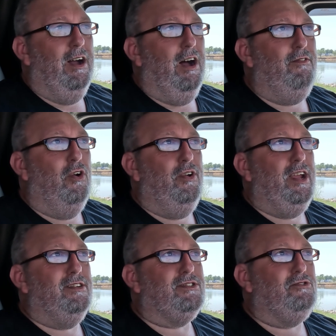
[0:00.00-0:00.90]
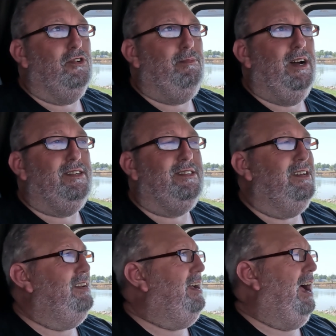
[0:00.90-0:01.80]
of owning a school bus,
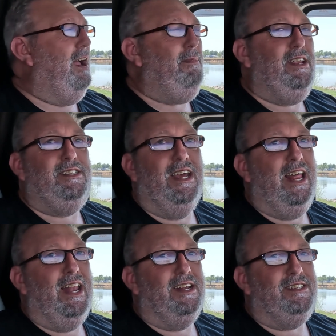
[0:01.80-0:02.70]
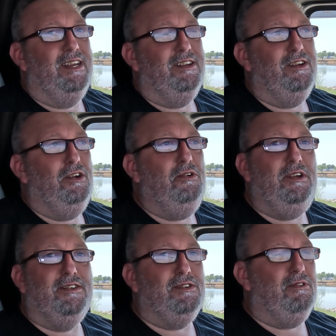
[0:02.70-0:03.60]
I mean, 10 out of 10. Who
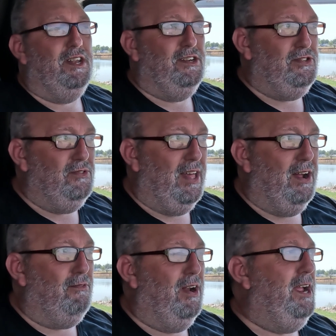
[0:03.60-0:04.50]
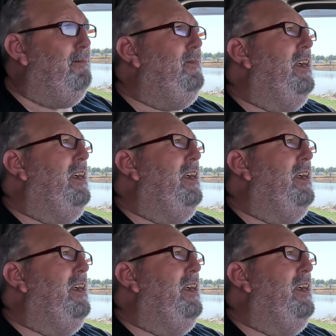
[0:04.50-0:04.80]
doesn't want to do that, right?